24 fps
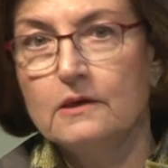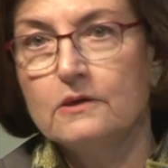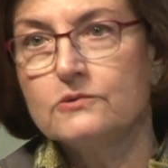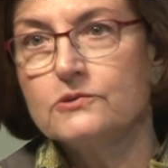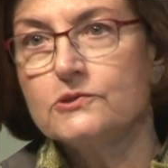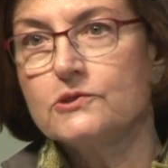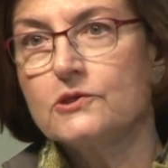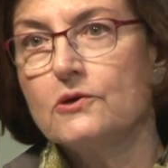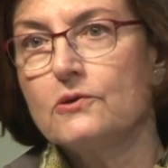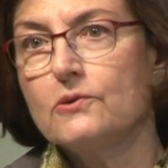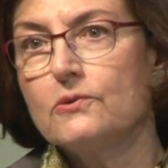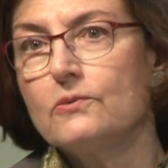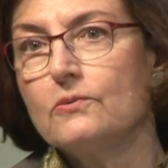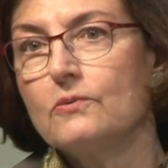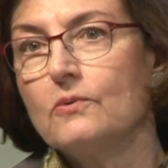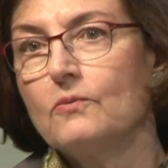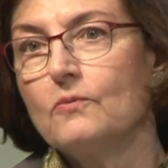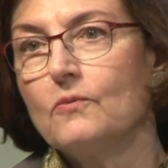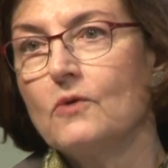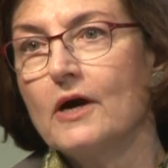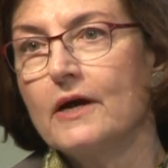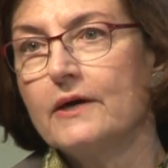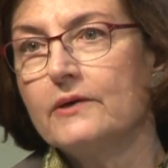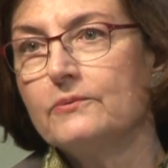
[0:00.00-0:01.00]
So,
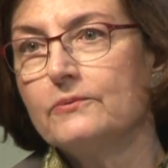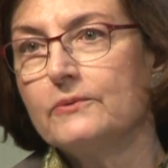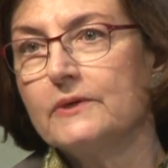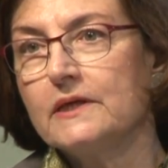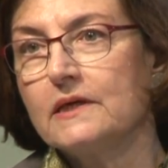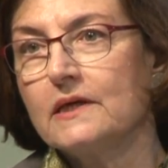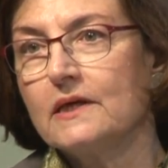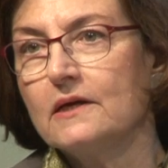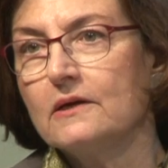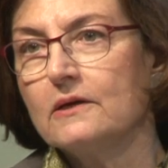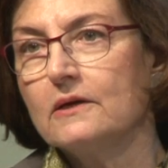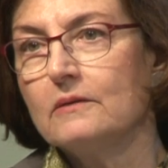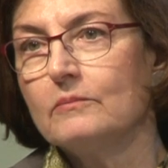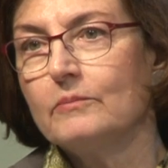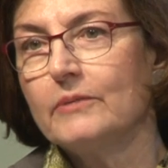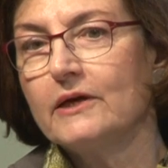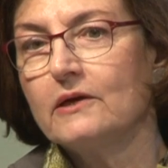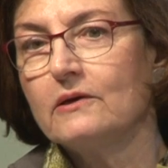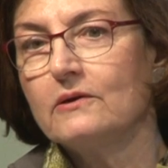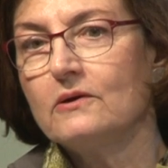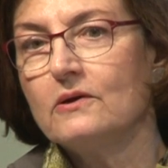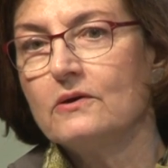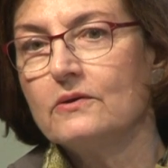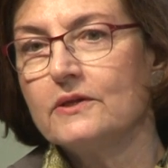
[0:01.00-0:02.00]
why do we care
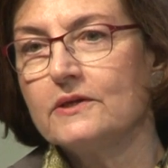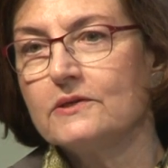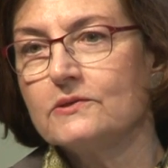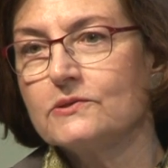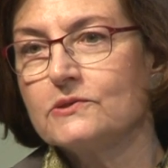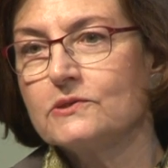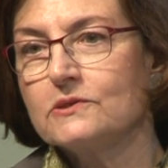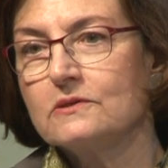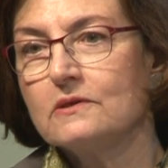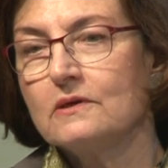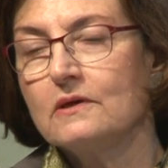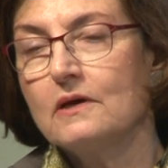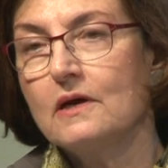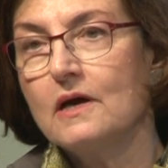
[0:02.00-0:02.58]
about all this?